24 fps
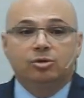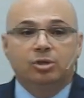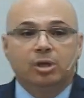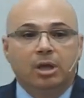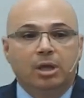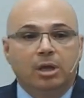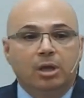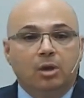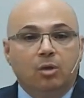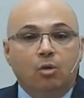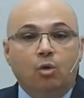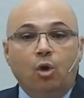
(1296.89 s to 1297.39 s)

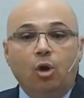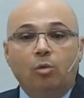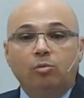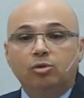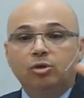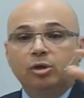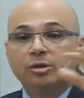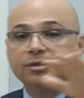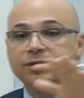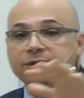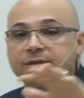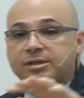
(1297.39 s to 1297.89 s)
He wants
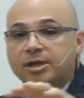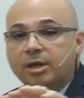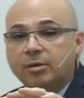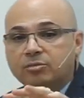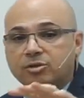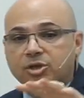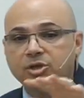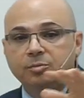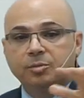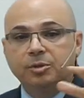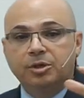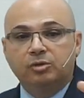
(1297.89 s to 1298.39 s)
us to
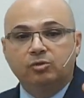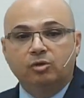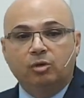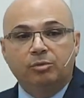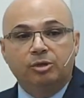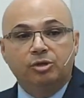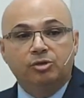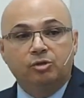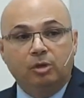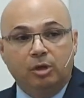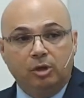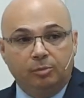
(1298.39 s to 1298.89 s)

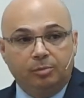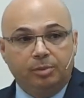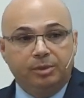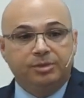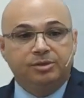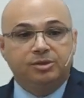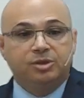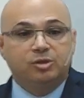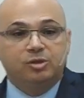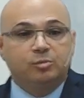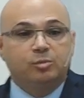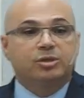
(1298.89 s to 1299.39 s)
remove
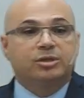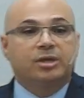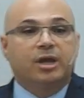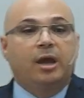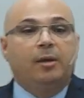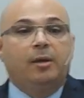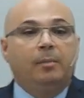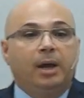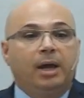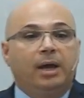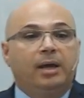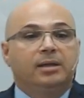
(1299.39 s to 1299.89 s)
the hay so
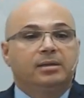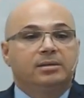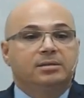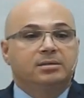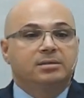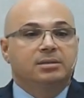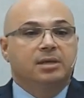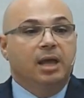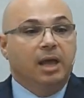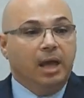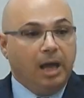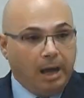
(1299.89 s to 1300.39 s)
that we
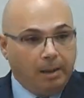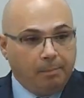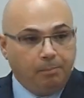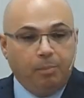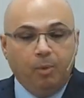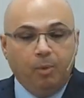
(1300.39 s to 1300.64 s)
may